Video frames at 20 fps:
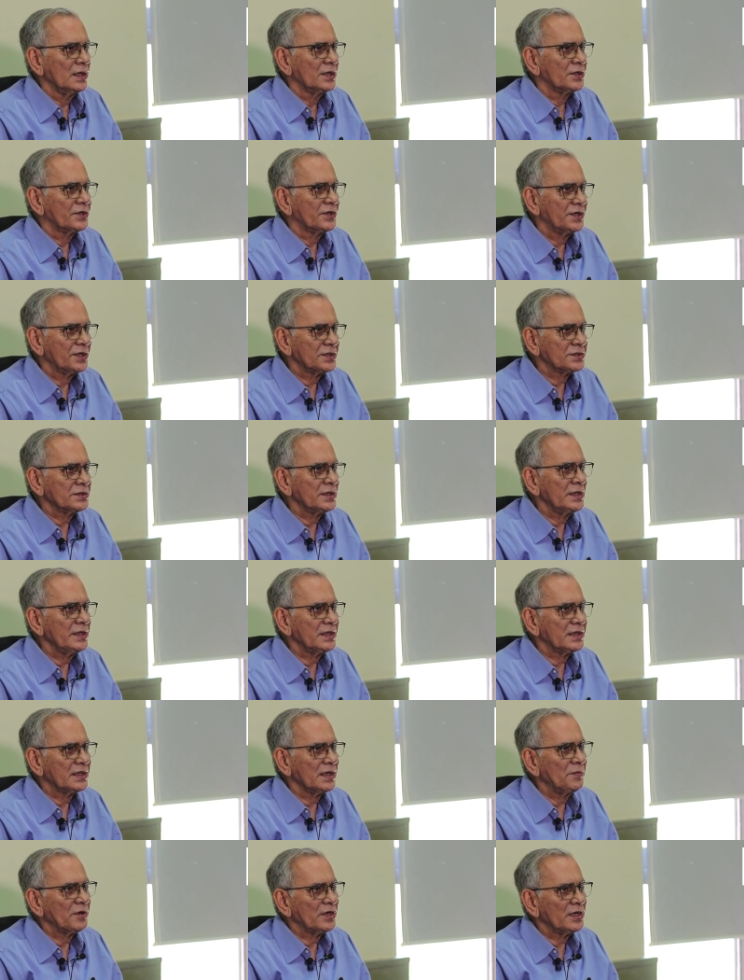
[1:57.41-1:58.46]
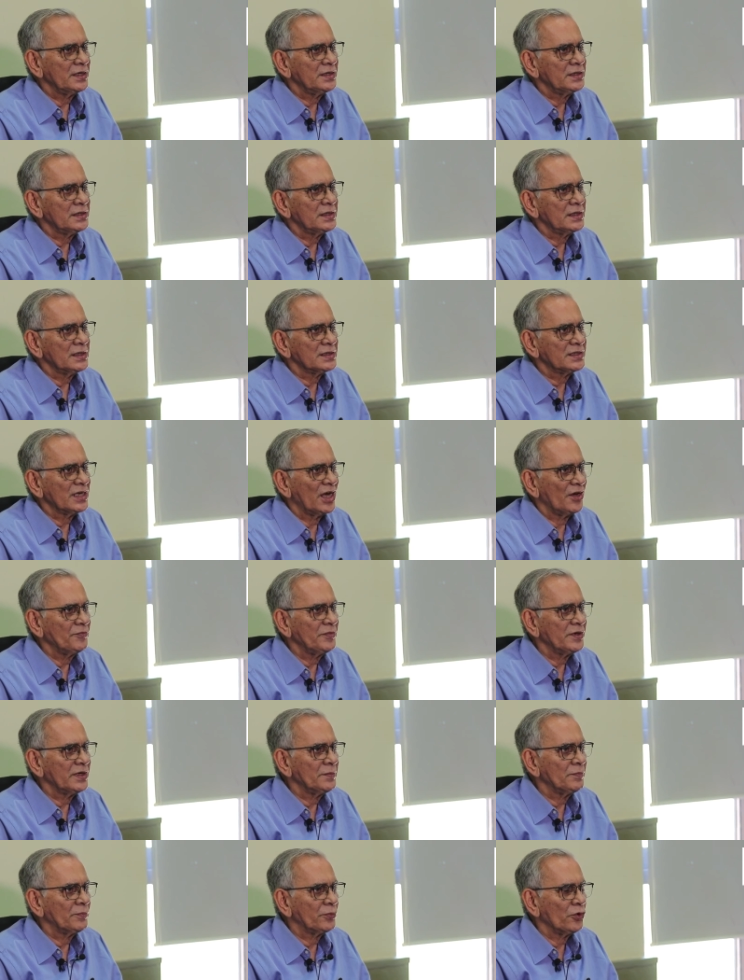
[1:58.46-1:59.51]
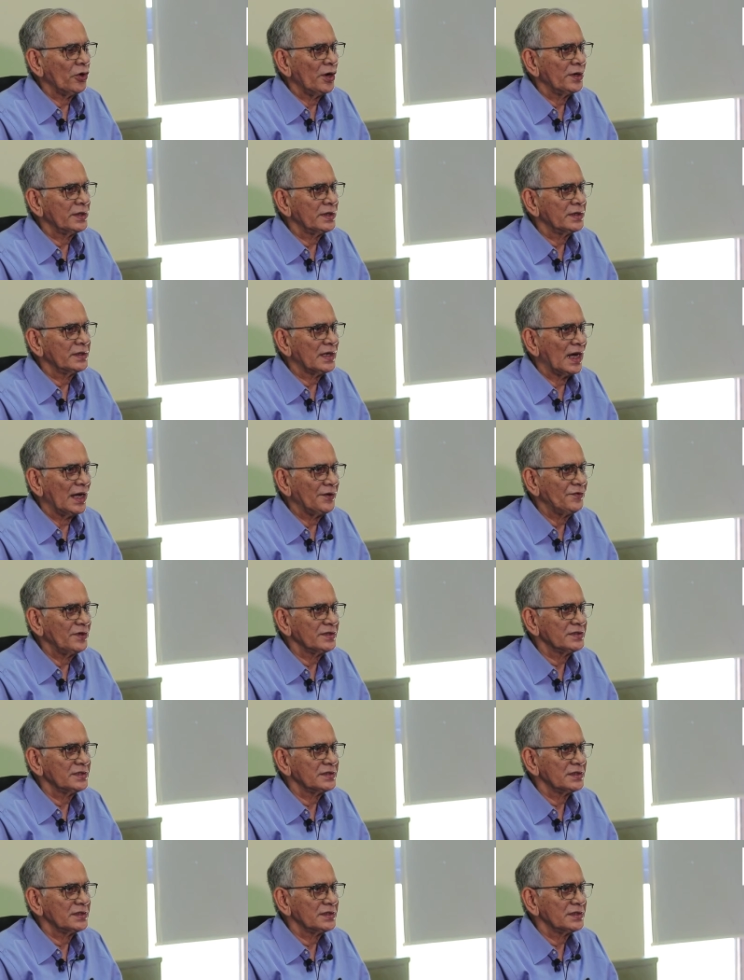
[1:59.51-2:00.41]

Traditionally, chemical engineers have been employed in diverse